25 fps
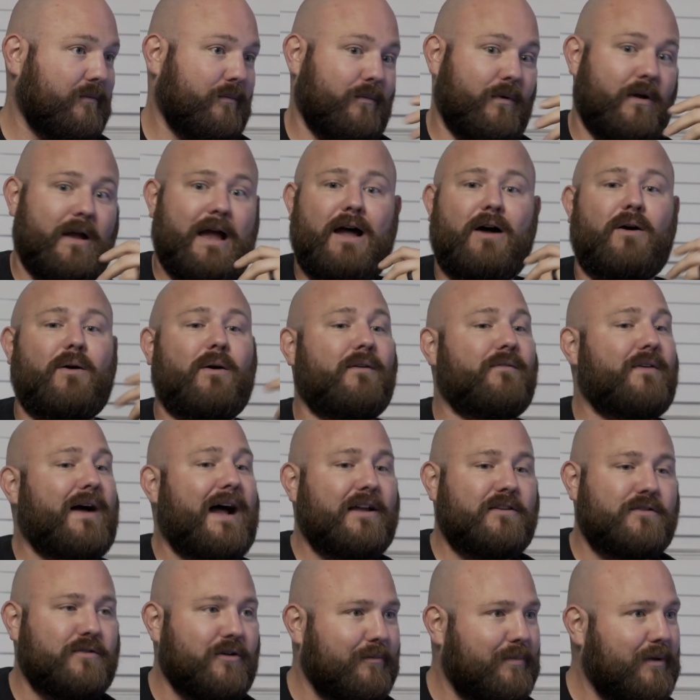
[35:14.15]
How have
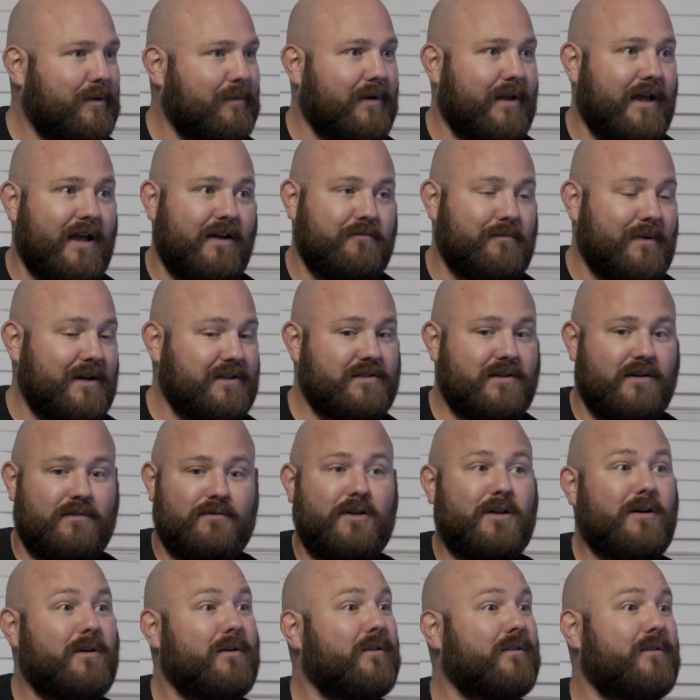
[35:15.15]
I told people to F myself? The
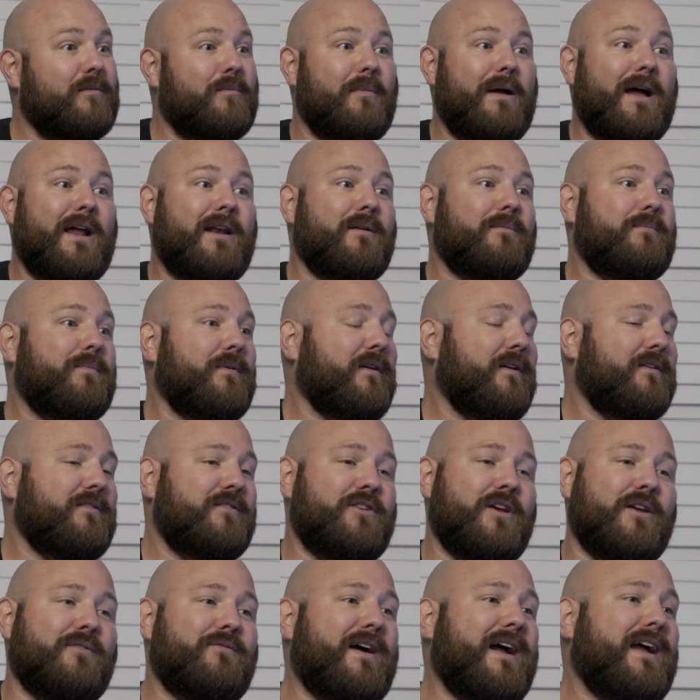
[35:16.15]
amount of
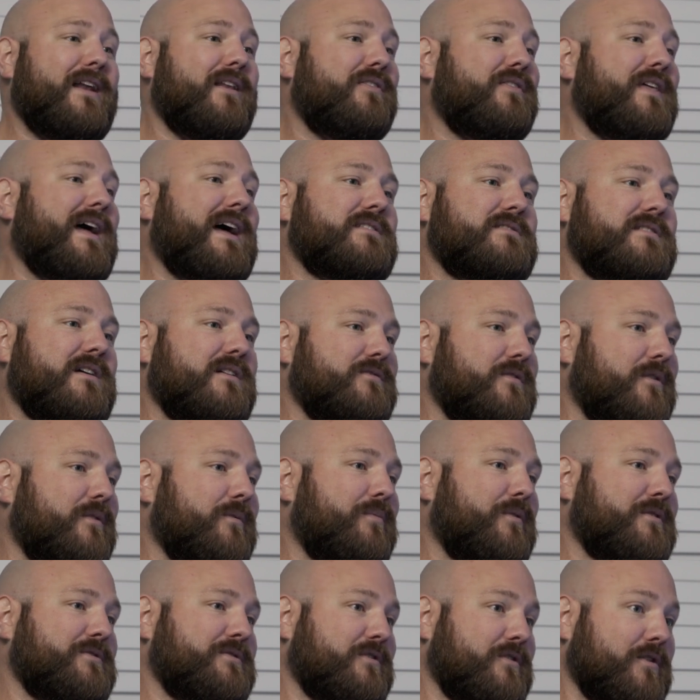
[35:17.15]
shit. If I had $1,000 every
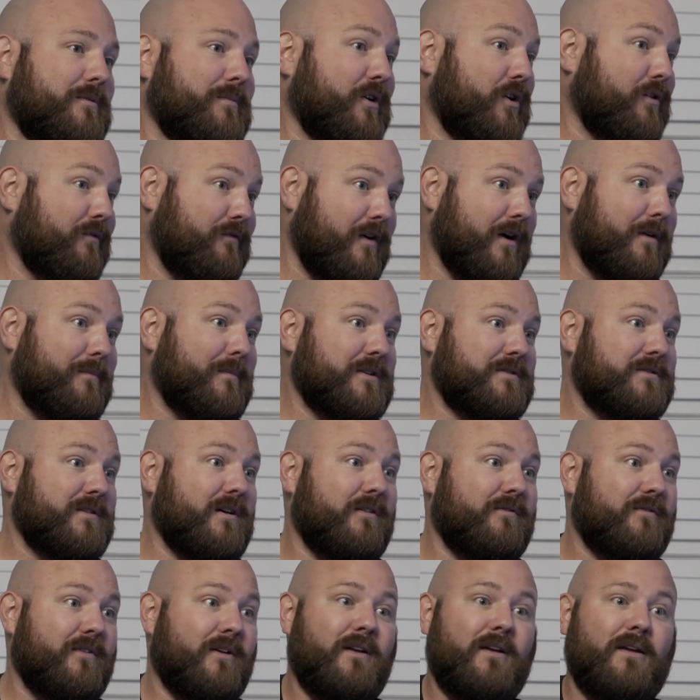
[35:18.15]
person told me to go fuck
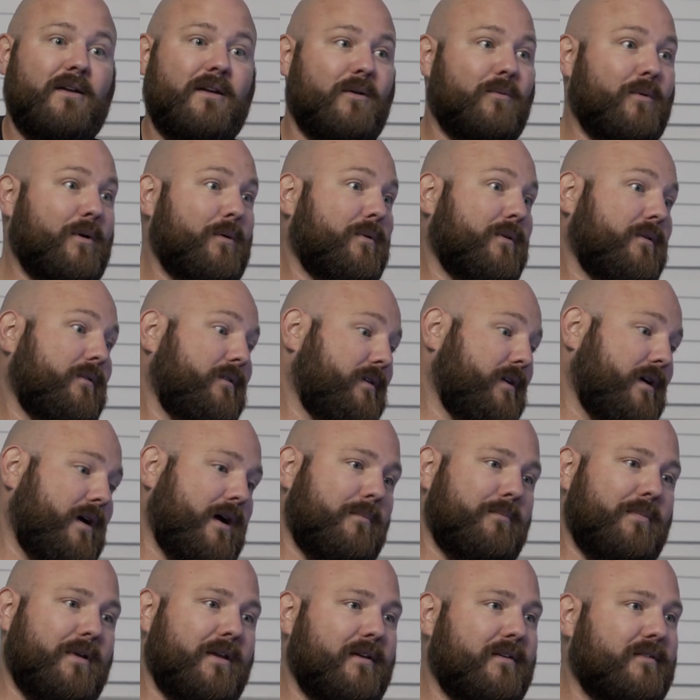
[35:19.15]
myself, we would,
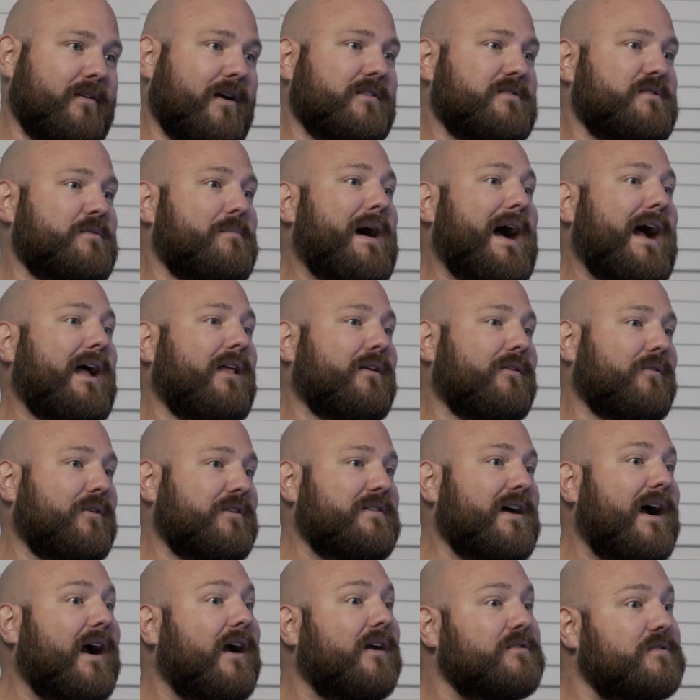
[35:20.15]
I'd be on some island
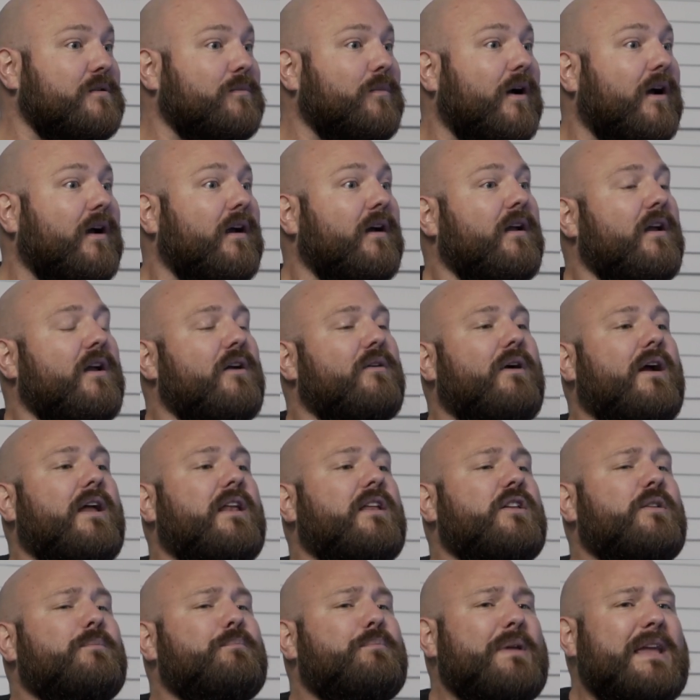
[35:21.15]
retired somewhere,
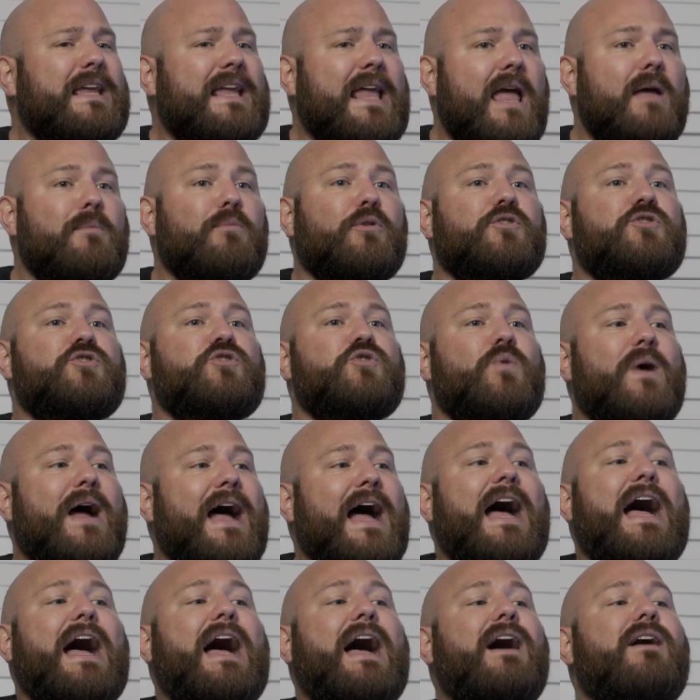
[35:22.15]
right? Being able to
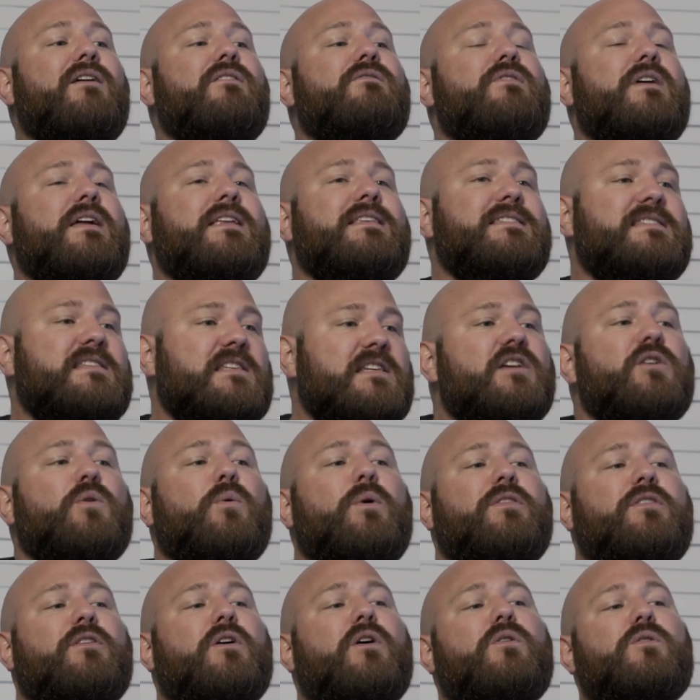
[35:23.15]
have and deal
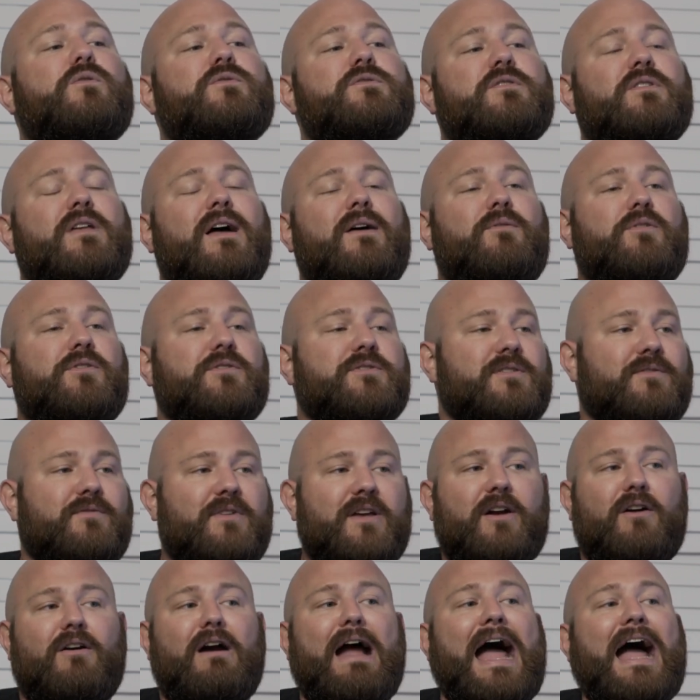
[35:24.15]
with those levels of
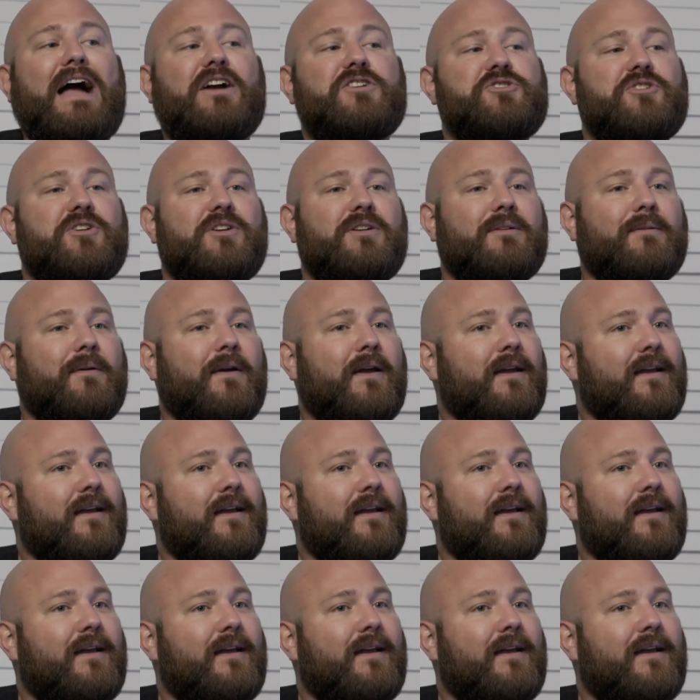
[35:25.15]
interaction,